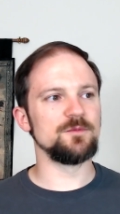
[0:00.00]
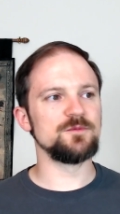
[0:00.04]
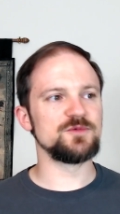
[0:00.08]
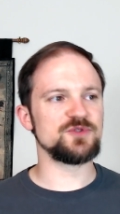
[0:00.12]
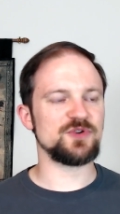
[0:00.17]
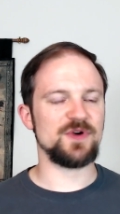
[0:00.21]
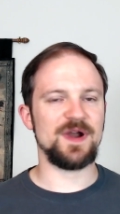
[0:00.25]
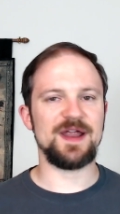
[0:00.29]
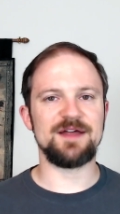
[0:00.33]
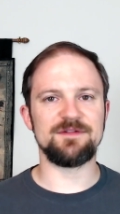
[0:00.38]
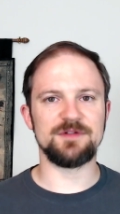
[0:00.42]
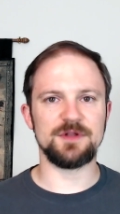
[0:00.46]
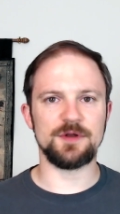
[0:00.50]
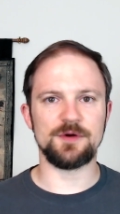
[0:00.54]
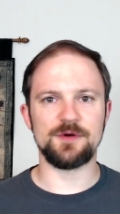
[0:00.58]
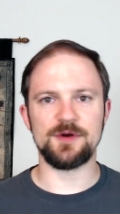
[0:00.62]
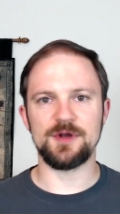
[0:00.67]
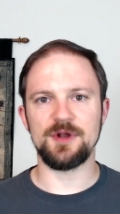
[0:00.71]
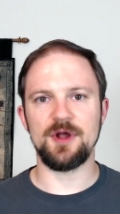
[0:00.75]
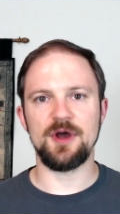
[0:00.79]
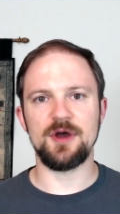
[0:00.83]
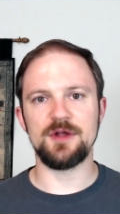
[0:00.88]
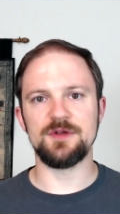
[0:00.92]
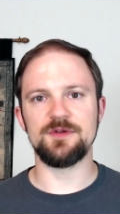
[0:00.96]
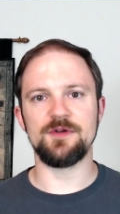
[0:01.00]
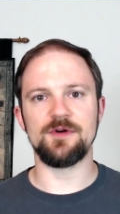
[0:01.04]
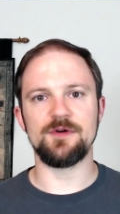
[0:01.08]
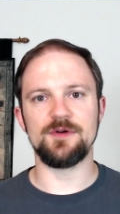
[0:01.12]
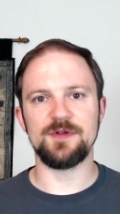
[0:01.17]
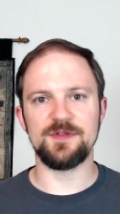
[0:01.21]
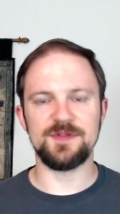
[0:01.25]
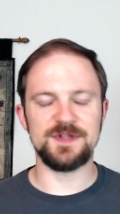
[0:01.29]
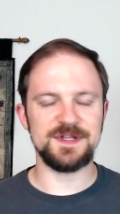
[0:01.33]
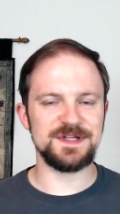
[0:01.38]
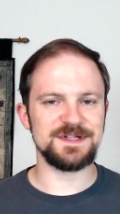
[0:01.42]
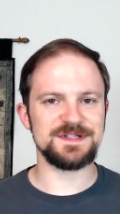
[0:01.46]
traveler and hunter
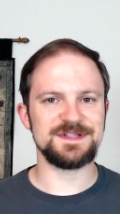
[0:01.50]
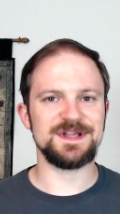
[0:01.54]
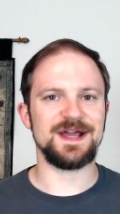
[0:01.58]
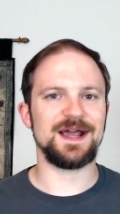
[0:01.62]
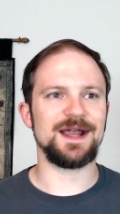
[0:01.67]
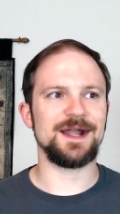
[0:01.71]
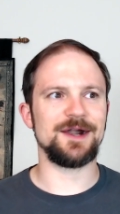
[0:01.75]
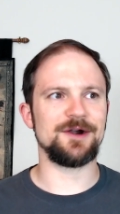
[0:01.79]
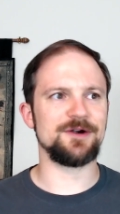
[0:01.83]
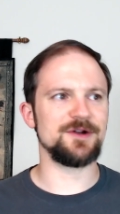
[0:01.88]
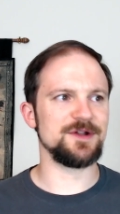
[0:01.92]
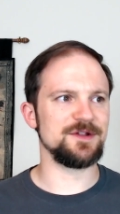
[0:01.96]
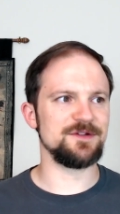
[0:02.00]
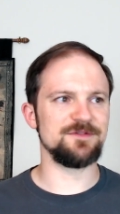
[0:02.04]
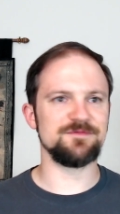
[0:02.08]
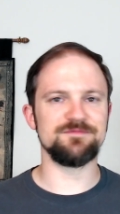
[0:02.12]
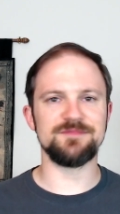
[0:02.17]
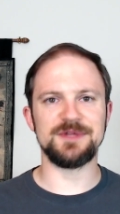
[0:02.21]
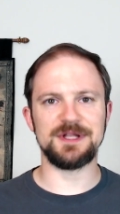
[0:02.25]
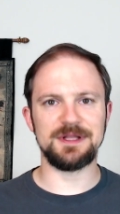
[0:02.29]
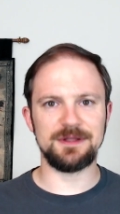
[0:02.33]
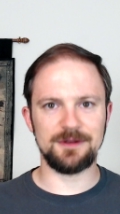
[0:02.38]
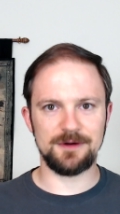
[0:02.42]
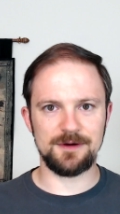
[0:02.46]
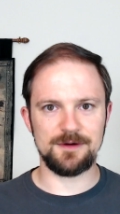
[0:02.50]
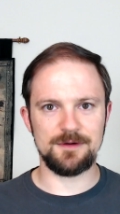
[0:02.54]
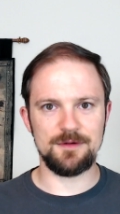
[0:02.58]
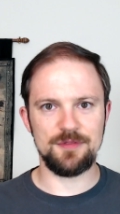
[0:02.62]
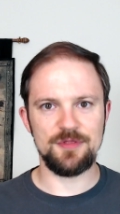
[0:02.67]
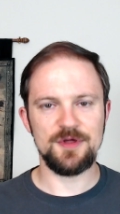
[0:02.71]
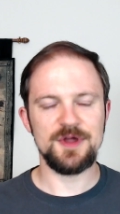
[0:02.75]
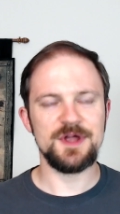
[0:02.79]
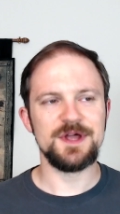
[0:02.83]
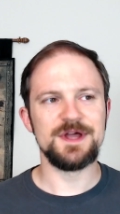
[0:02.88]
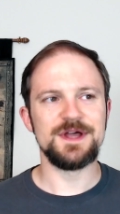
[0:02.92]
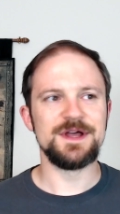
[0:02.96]
in the entirety of
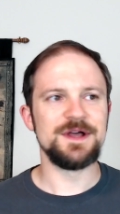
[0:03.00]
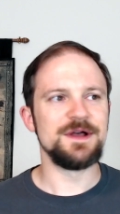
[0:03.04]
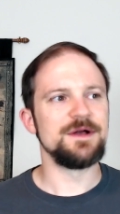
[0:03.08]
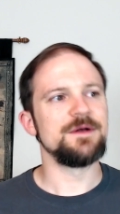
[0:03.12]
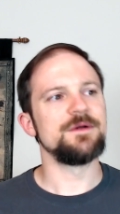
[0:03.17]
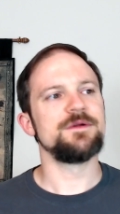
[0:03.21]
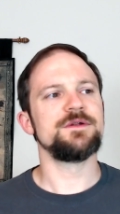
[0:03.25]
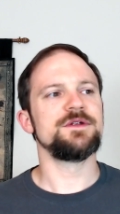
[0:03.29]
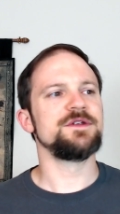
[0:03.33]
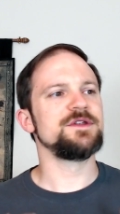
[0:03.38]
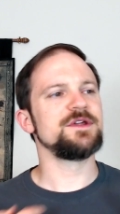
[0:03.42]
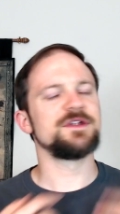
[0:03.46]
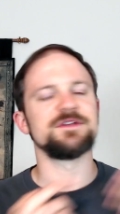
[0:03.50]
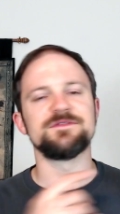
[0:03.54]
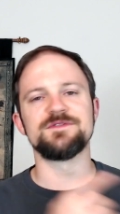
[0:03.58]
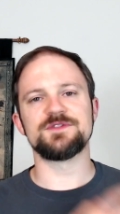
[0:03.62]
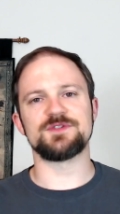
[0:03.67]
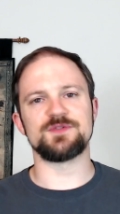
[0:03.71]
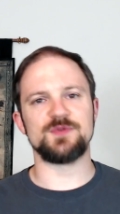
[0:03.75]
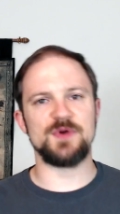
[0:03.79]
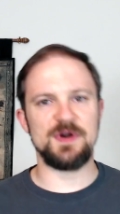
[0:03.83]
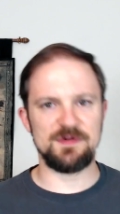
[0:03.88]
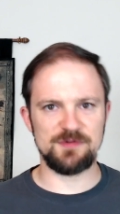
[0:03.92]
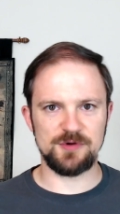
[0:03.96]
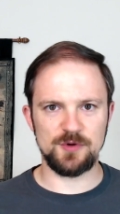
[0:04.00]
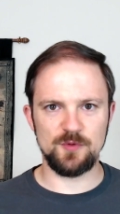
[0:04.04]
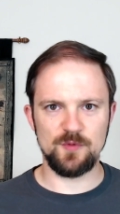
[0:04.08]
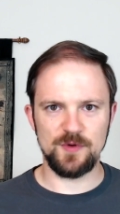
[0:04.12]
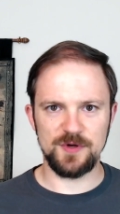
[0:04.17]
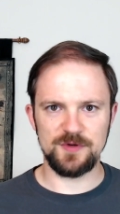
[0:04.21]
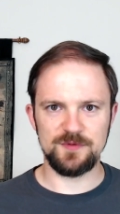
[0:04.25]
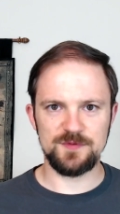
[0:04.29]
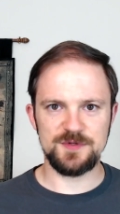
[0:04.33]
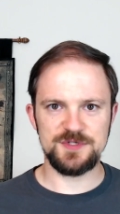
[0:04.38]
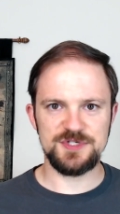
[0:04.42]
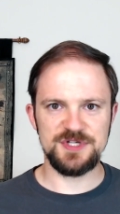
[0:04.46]
Middle-earth, none of us are ever
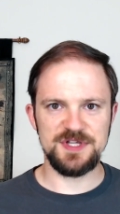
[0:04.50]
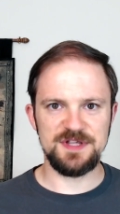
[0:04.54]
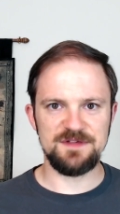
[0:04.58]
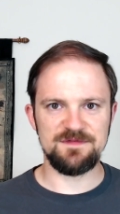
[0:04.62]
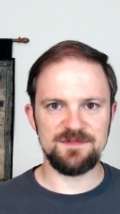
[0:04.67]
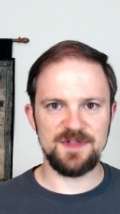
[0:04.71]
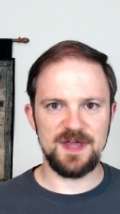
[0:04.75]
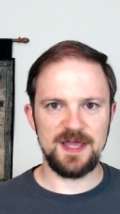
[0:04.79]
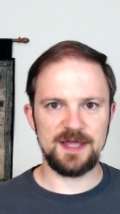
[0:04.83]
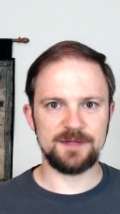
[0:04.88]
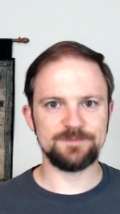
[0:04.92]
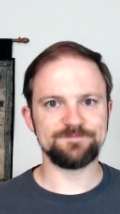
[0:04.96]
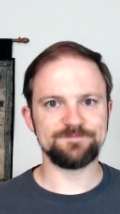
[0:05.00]
going to achieve that.